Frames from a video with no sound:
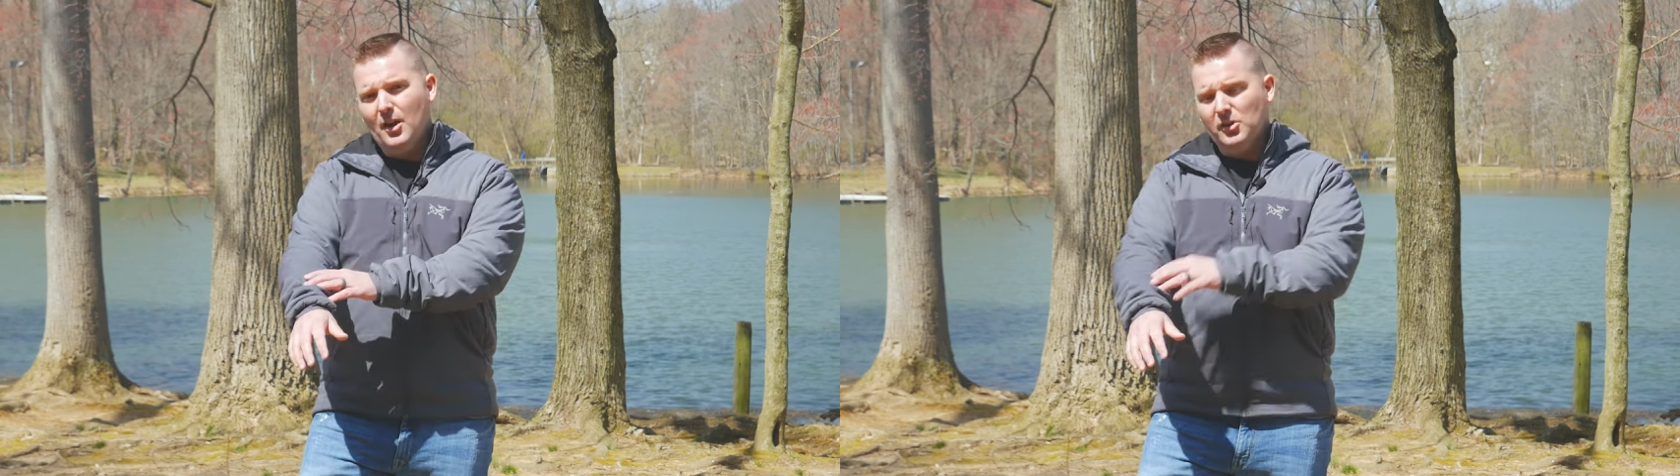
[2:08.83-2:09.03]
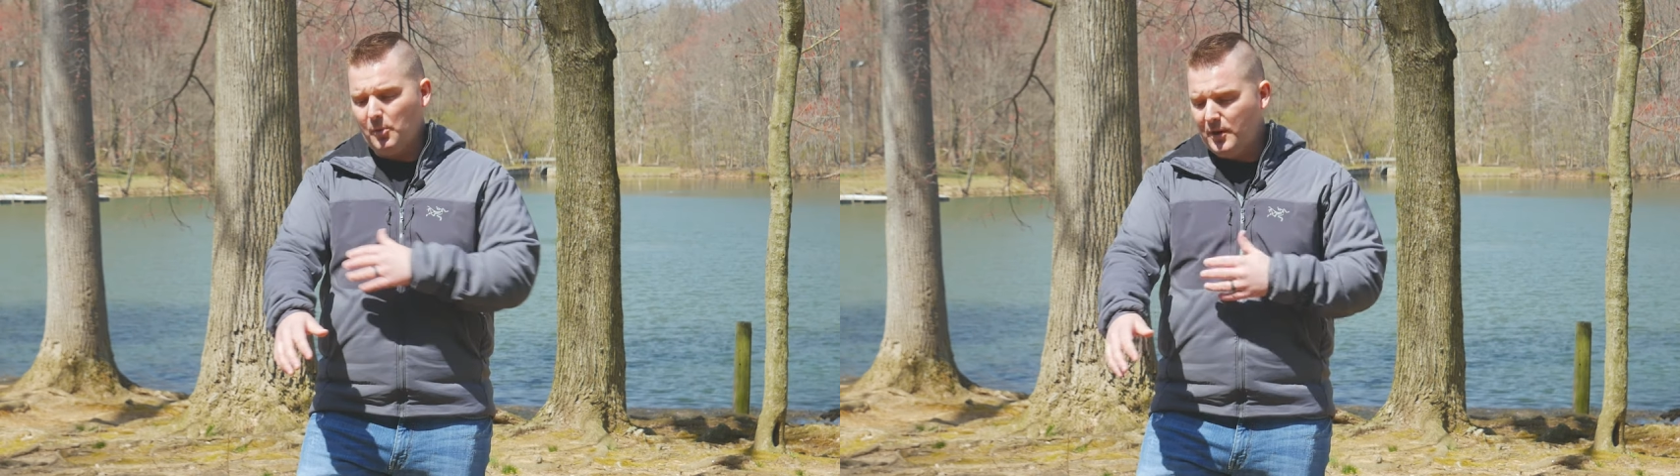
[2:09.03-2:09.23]

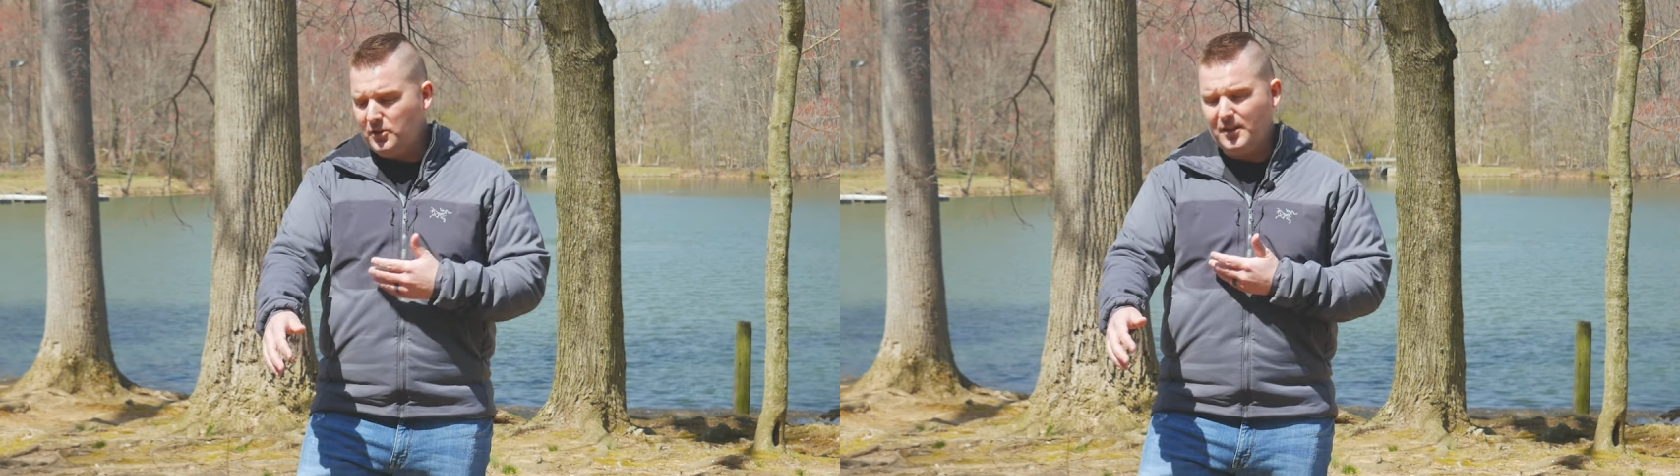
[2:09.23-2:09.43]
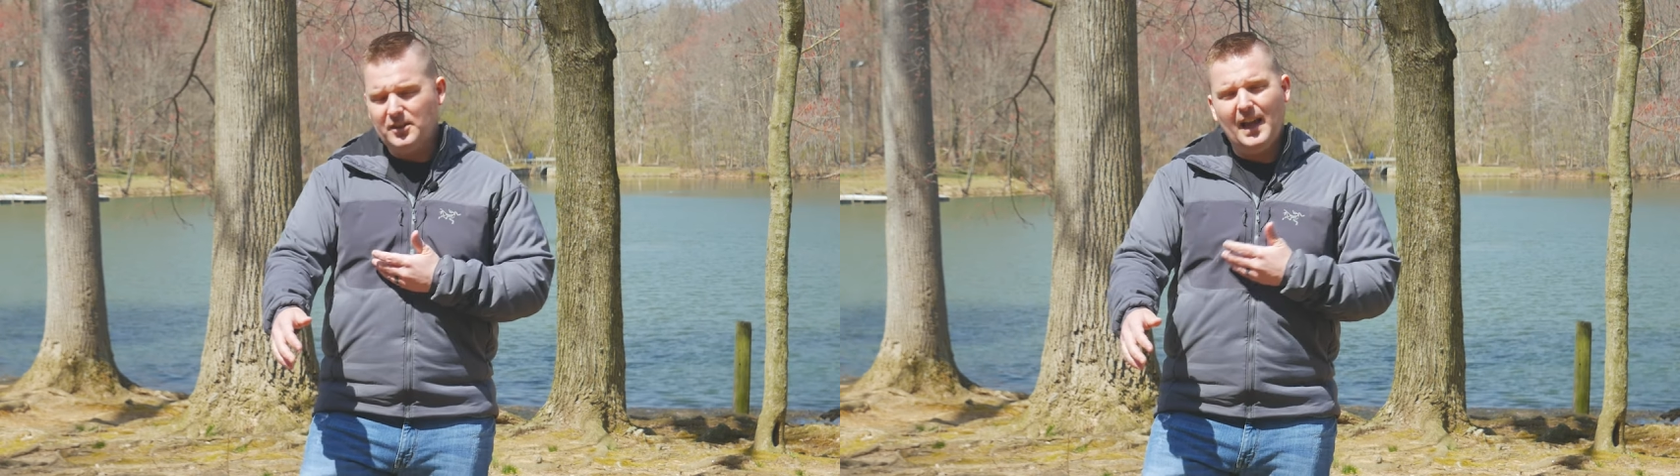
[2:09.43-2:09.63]
So where you
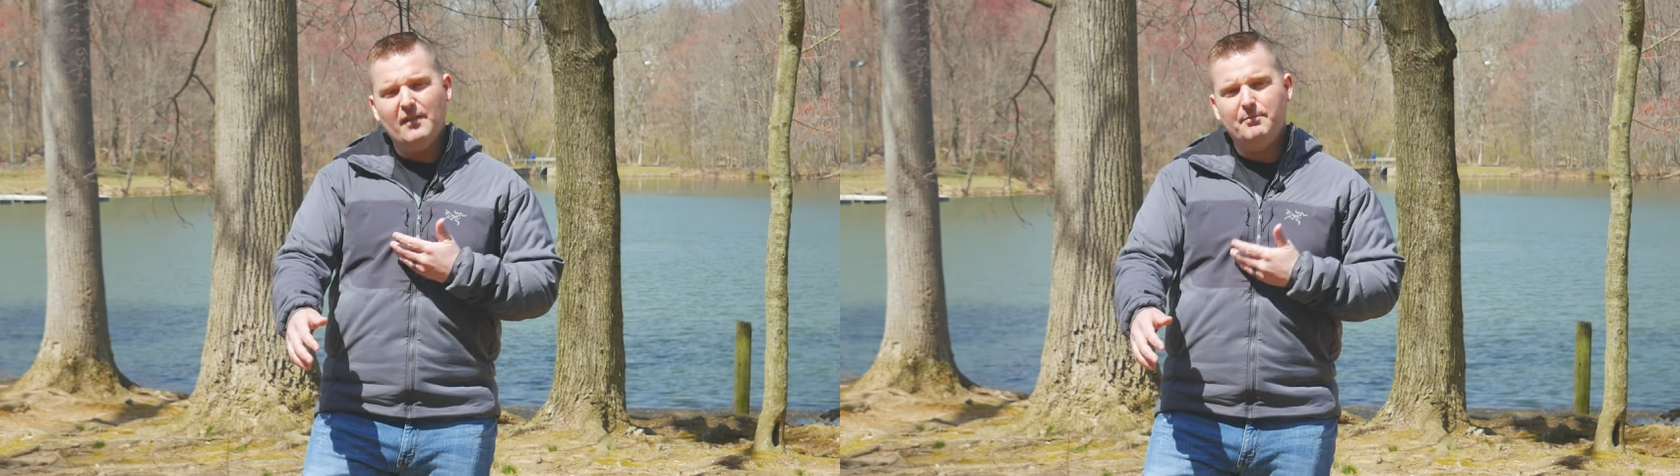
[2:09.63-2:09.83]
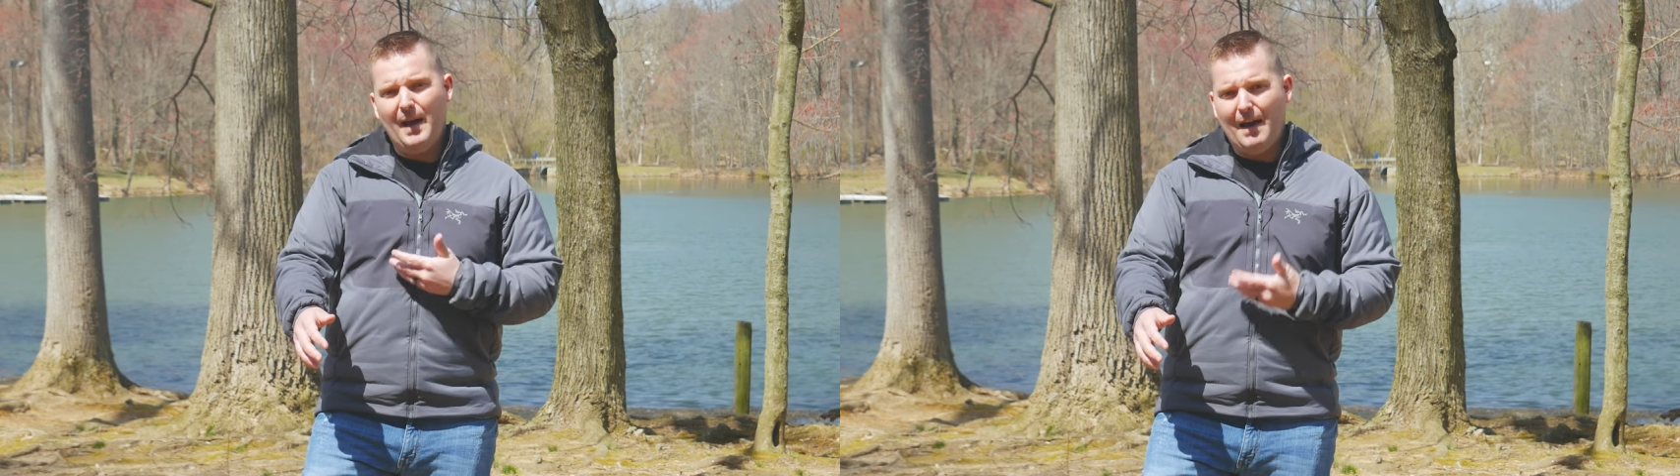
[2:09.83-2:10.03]
traditionally
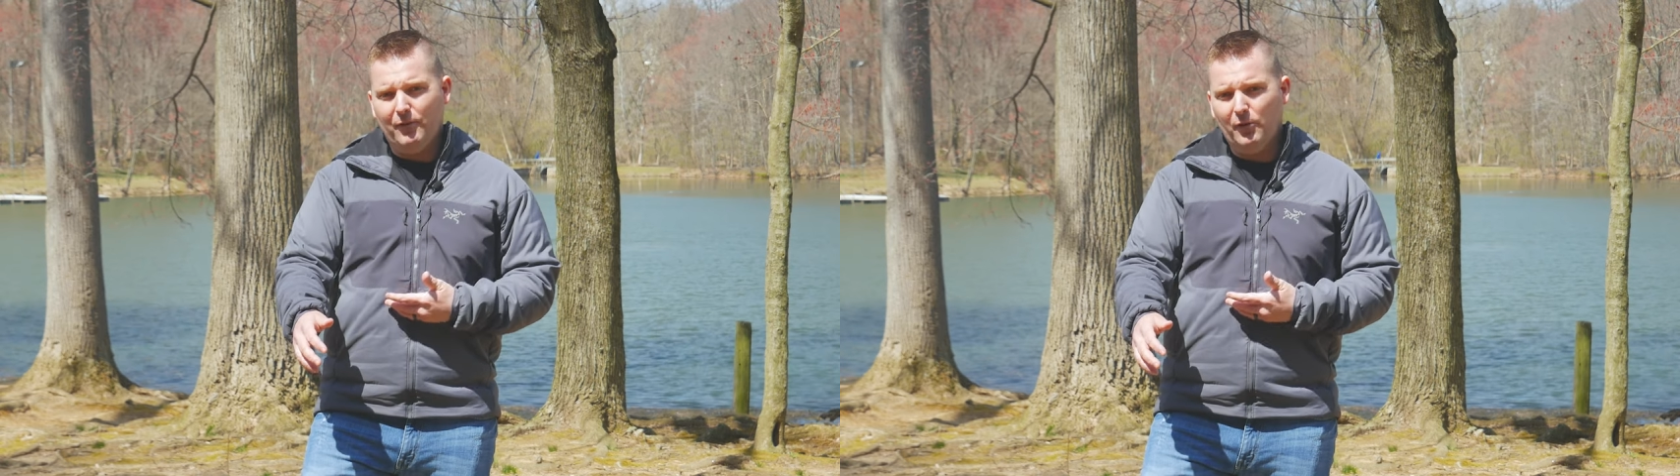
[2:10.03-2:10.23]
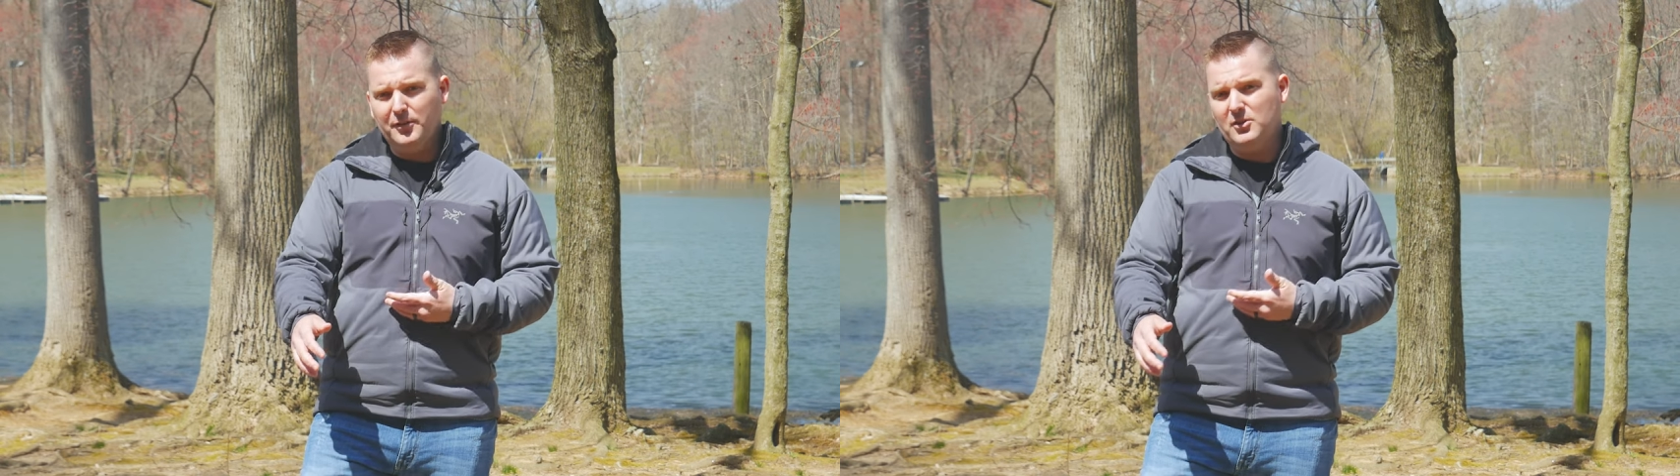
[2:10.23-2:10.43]
have
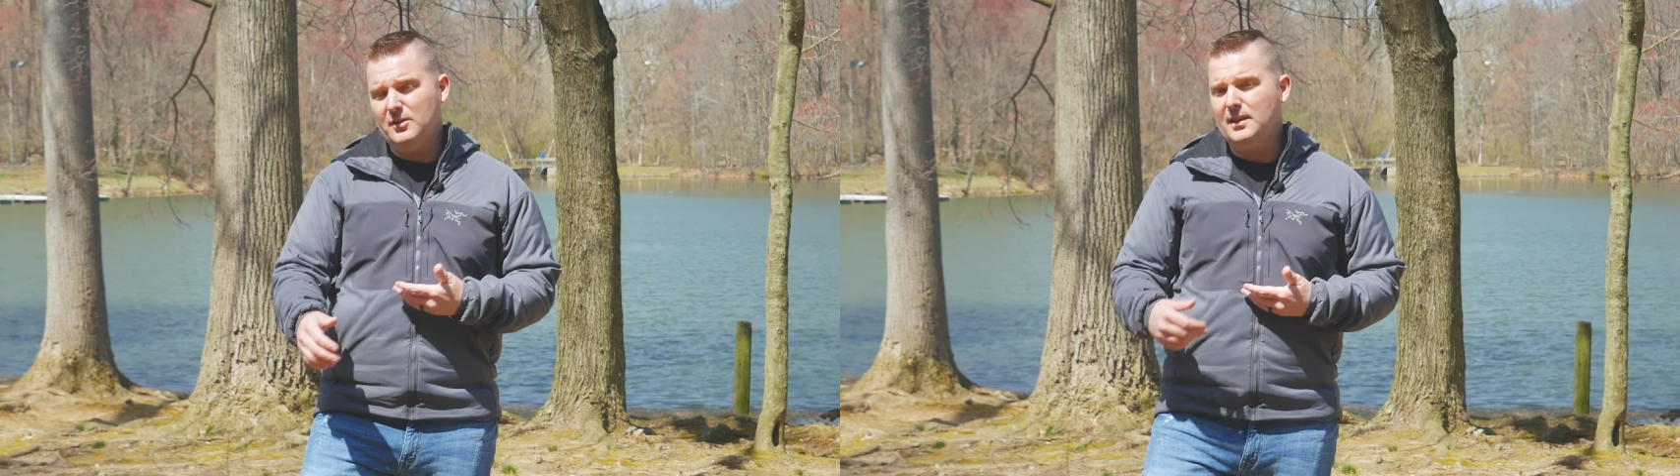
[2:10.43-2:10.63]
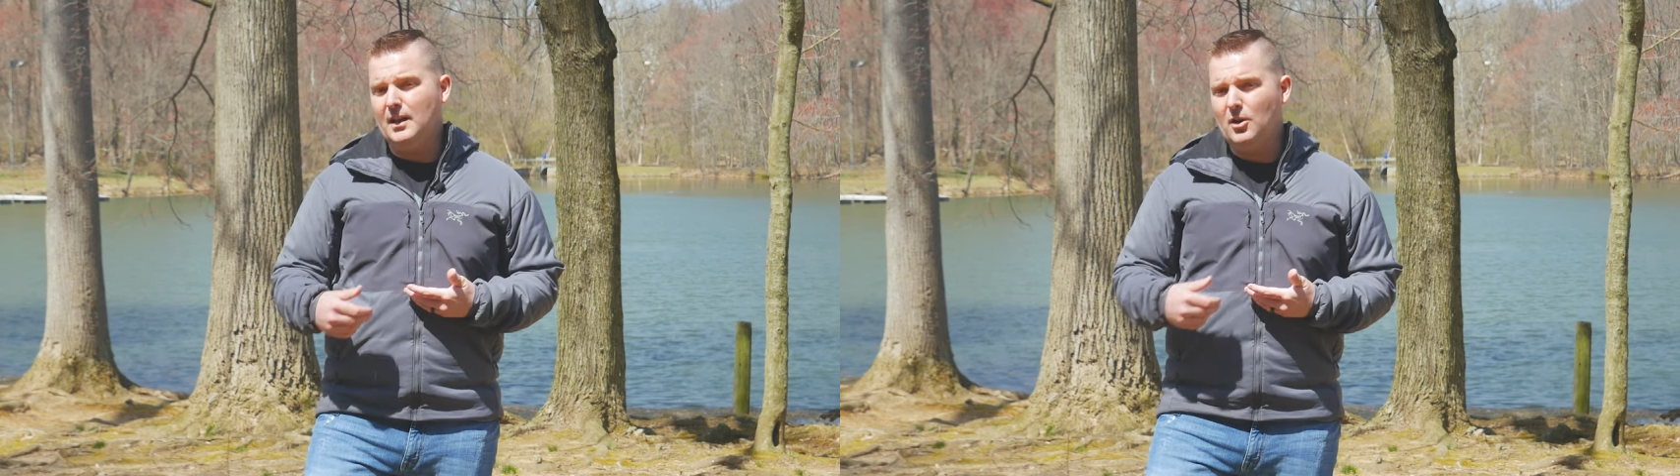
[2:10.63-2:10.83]
baffles and you
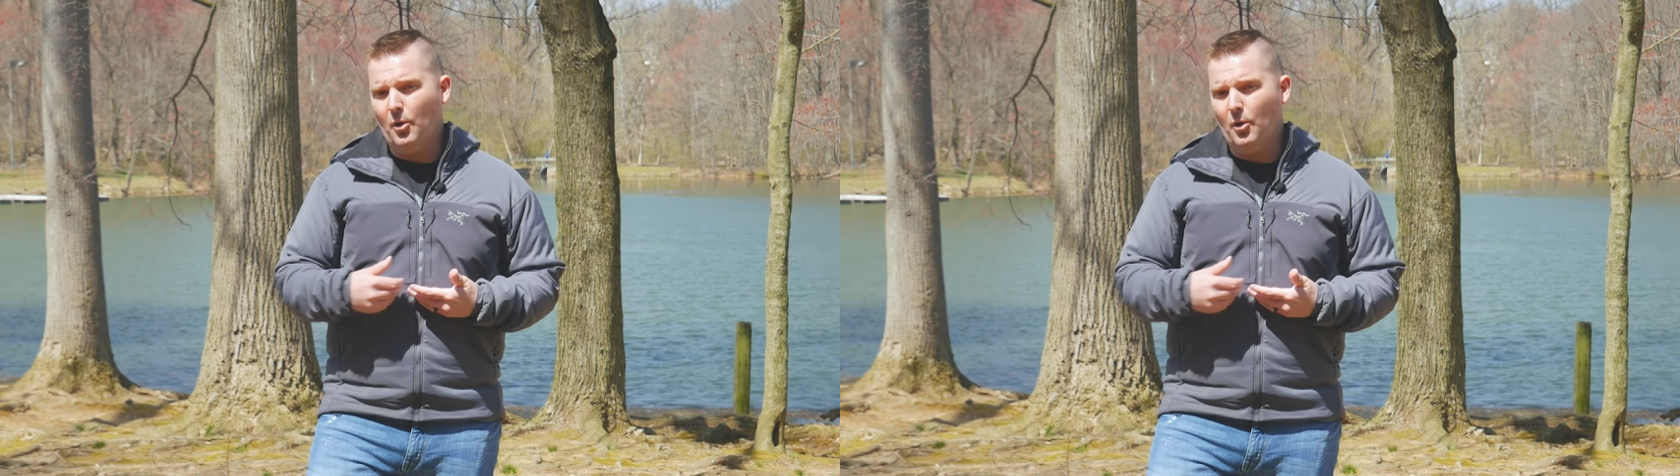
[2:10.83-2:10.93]
can get